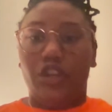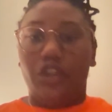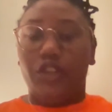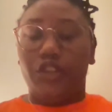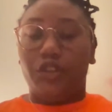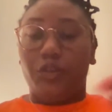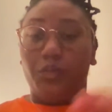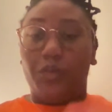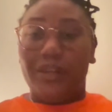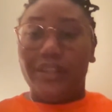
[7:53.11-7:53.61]

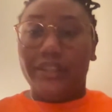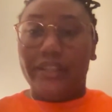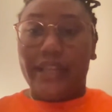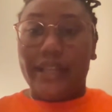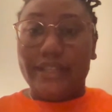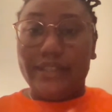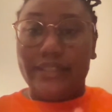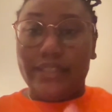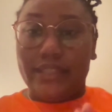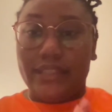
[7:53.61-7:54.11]
The one
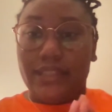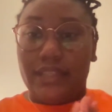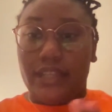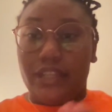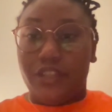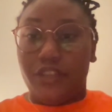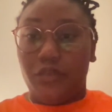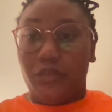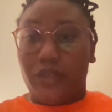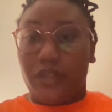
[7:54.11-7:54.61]
last thing that I
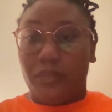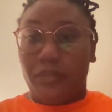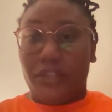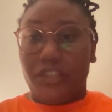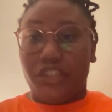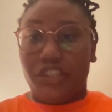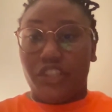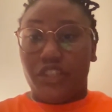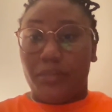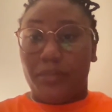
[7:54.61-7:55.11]
do want to
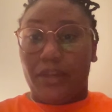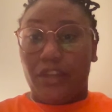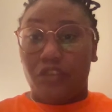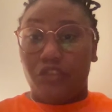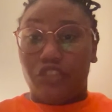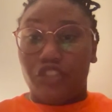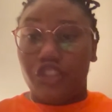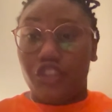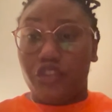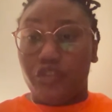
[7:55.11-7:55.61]
mention about
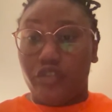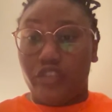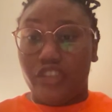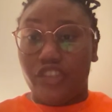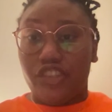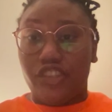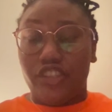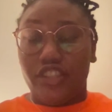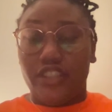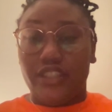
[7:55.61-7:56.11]

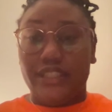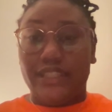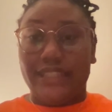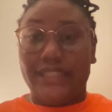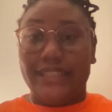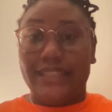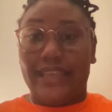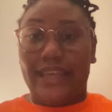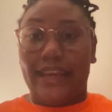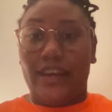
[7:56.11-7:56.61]
destruction
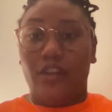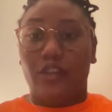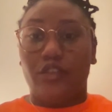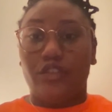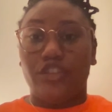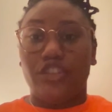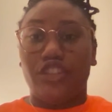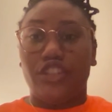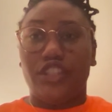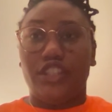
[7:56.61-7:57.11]
is how
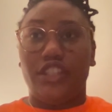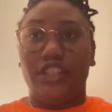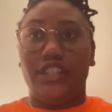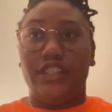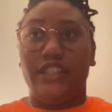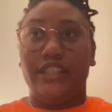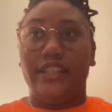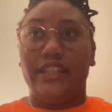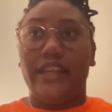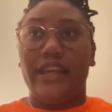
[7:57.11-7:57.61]

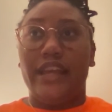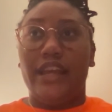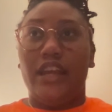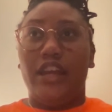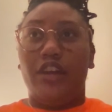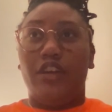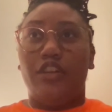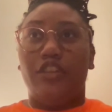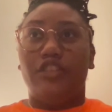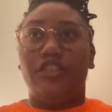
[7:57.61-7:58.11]
she
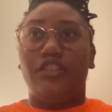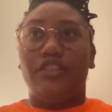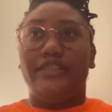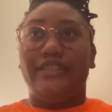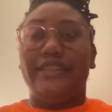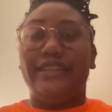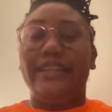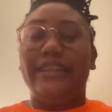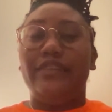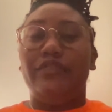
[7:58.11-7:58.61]

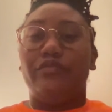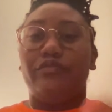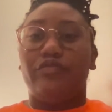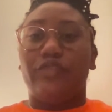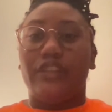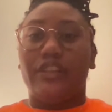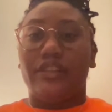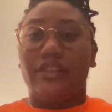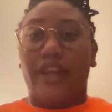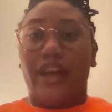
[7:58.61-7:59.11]
didn't
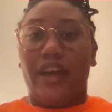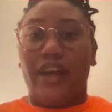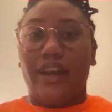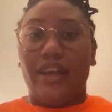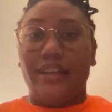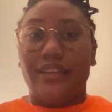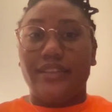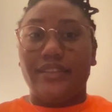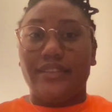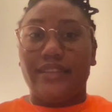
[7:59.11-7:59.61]

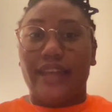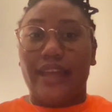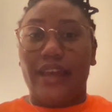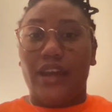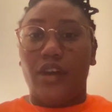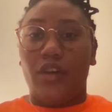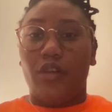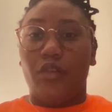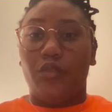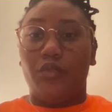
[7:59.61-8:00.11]
realize
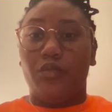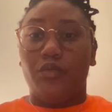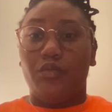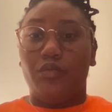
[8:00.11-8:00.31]
how